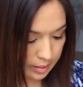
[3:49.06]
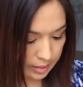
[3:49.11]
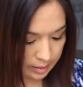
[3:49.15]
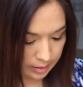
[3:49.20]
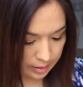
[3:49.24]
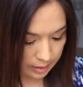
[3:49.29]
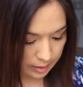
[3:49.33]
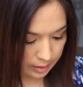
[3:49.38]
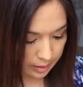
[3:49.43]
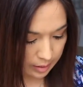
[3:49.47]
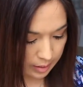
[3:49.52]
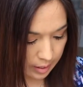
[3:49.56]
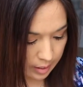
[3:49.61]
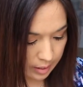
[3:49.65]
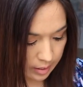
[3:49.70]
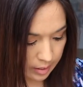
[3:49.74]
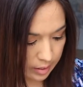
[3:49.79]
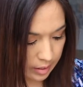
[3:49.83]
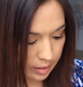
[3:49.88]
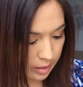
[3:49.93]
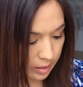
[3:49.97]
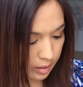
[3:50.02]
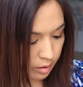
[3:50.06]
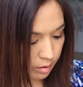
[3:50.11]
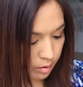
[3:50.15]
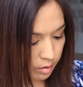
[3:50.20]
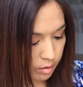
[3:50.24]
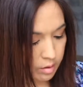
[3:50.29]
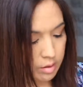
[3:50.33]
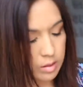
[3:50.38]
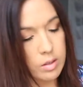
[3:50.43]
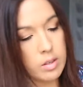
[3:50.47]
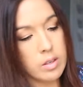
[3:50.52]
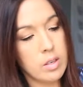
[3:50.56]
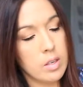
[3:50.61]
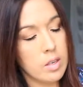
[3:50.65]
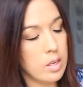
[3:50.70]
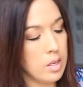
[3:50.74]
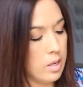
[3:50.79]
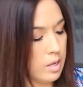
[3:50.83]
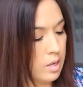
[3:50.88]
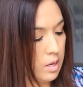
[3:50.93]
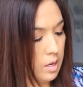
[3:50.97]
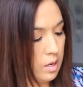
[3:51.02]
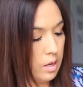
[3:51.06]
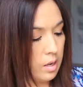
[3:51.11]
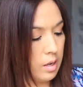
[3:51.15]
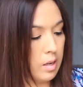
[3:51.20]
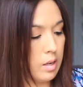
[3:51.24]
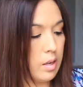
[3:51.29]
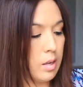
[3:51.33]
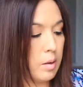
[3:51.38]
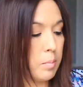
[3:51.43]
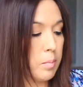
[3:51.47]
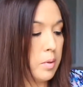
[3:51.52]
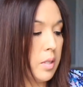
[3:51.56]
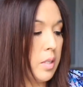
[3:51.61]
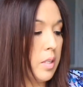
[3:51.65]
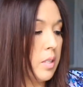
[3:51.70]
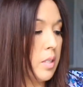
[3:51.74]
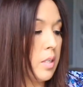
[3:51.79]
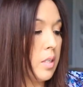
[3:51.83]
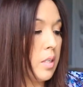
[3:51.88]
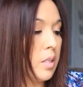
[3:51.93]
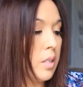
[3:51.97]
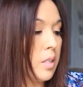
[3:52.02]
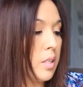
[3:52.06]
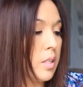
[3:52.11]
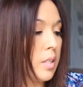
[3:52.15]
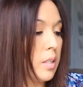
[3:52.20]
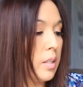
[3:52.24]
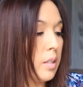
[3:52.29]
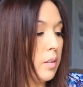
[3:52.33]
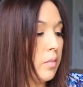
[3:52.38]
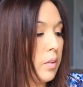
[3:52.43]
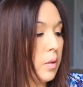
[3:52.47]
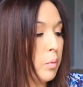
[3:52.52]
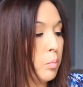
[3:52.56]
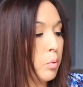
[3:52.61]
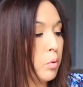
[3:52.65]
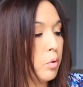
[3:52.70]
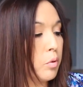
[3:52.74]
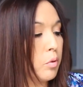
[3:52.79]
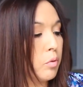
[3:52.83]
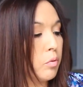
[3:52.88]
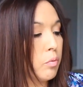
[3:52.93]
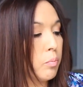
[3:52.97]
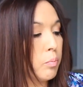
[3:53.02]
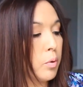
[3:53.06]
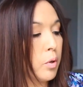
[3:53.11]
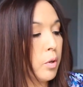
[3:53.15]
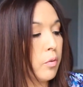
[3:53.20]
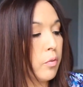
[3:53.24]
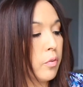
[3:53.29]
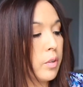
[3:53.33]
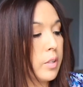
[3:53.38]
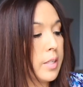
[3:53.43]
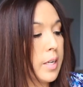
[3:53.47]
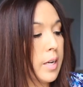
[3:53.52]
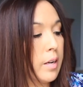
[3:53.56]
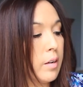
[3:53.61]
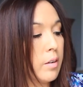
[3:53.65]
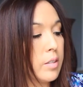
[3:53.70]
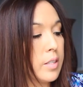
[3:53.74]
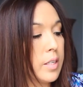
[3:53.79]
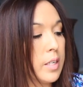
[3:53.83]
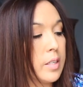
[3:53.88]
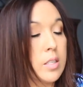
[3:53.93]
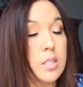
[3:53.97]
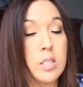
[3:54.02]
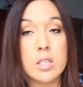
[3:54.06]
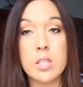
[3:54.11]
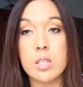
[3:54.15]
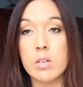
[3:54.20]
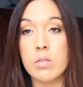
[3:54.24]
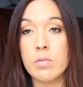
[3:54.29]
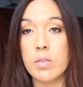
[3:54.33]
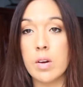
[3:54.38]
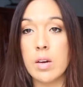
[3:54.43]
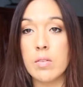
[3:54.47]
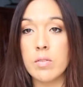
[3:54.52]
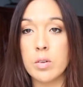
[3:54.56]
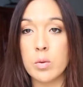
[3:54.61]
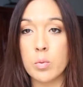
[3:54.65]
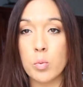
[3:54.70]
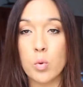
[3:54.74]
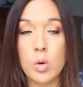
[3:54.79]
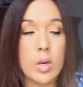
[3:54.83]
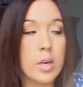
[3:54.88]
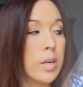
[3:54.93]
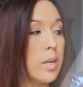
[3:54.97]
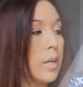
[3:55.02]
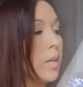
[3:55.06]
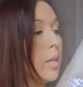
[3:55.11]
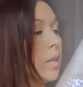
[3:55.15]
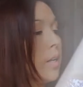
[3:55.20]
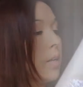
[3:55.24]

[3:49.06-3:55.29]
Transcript: thing that I got in here, um, this is Living Proof Perfect Hair Day. This is the five in one